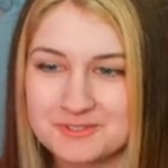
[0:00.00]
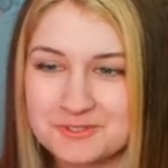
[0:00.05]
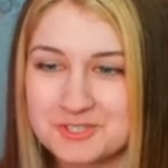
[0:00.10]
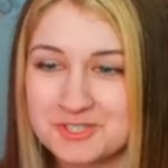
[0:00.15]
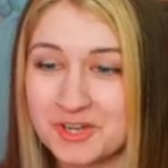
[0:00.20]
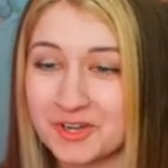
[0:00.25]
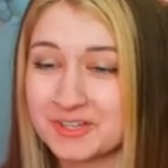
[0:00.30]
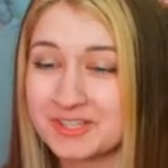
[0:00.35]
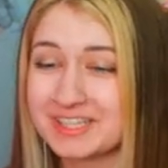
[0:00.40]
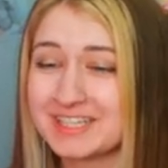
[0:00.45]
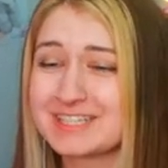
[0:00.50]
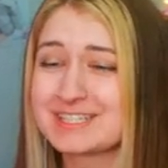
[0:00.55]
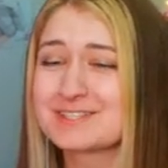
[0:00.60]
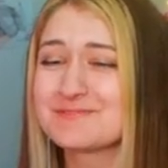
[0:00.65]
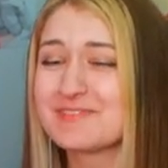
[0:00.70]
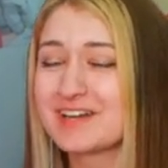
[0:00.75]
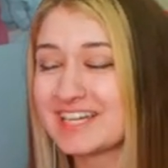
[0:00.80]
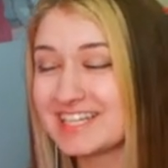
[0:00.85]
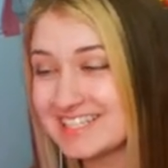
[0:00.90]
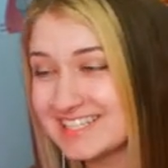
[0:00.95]
Zhongli's
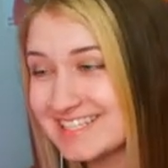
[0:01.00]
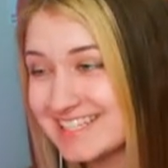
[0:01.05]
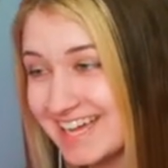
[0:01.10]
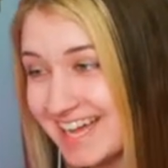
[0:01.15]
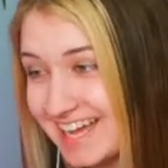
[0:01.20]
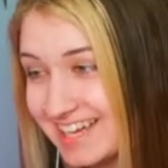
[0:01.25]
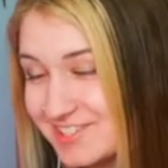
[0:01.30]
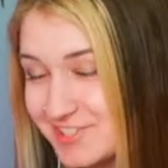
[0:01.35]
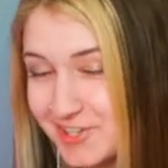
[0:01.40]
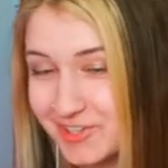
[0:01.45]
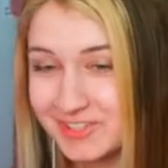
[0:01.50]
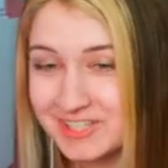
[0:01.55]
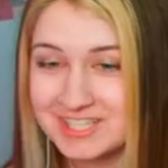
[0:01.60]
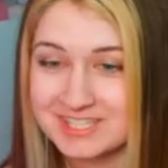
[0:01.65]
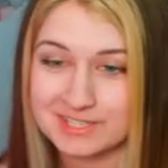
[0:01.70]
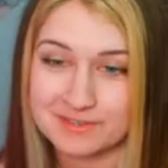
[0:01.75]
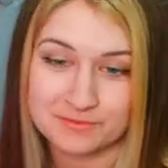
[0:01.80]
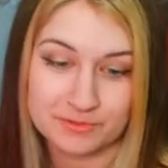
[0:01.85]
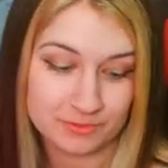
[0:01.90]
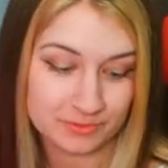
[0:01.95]
my dad. Zhongli's
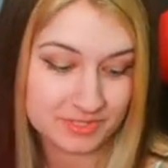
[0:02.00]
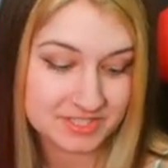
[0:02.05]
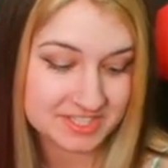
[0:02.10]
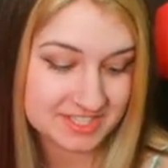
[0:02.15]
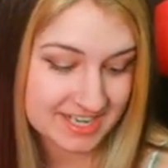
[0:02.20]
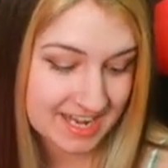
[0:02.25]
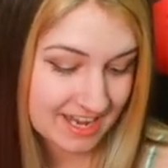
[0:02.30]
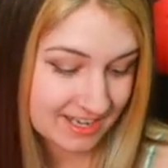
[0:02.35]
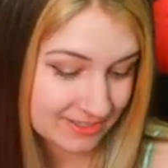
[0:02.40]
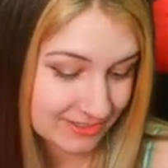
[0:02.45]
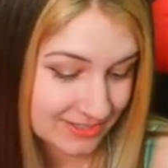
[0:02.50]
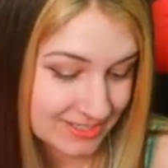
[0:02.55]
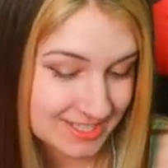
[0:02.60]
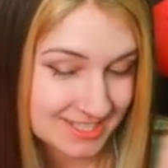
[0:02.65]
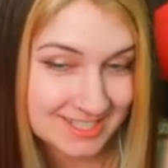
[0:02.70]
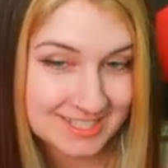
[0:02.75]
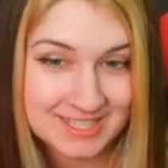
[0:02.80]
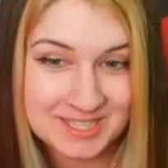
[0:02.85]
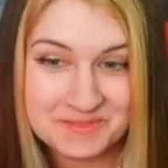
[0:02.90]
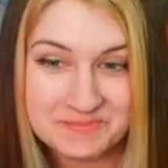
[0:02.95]
everyone's dad,
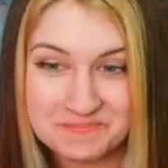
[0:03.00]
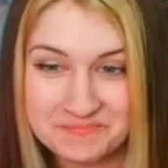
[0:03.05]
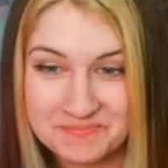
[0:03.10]
honestly.